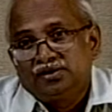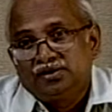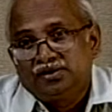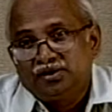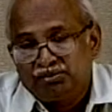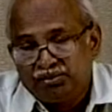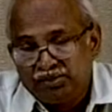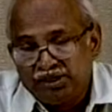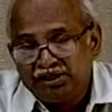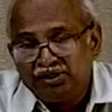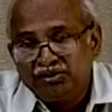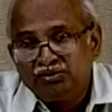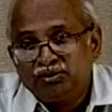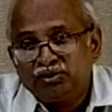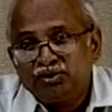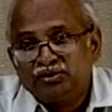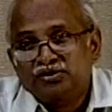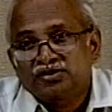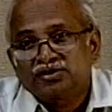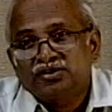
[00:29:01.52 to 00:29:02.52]
The planing
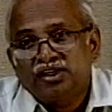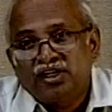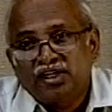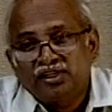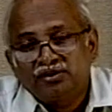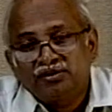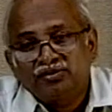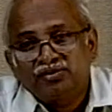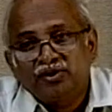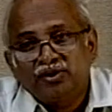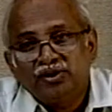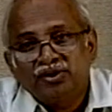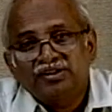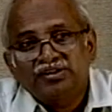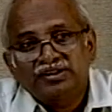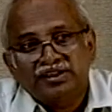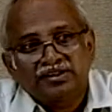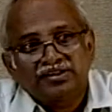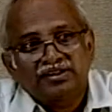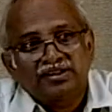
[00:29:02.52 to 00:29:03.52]
boats, the
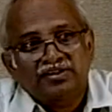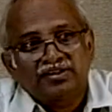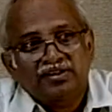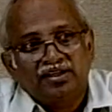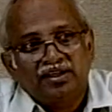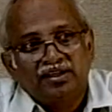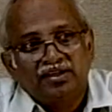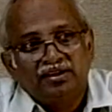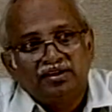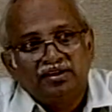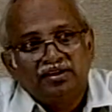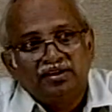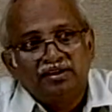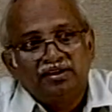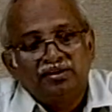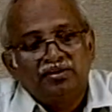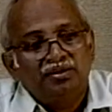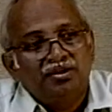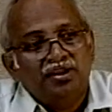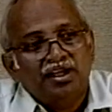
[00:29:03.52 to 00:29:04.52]
hydrofoils, etc.,
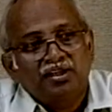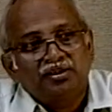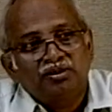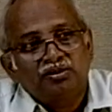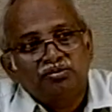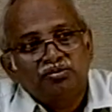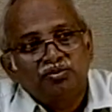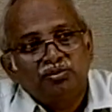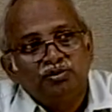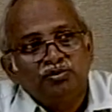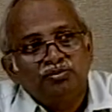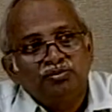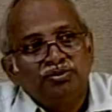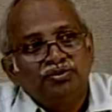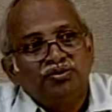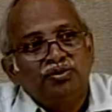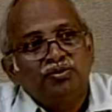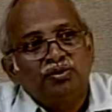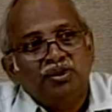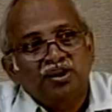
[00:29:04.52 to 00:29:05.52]
you cannot move if
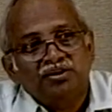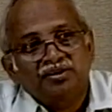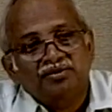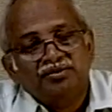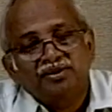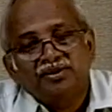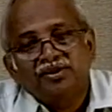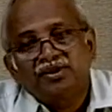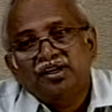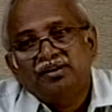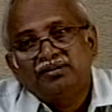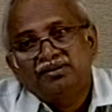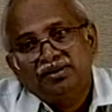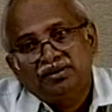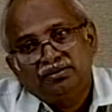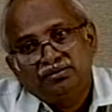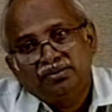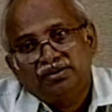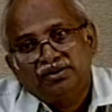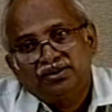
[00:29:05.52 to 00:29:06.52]
the waterfront
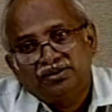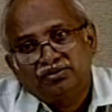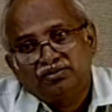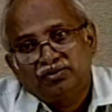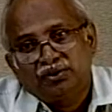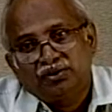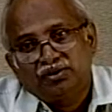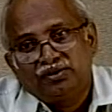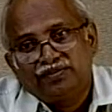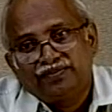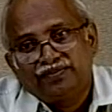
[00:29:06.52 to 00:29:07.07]
available is small.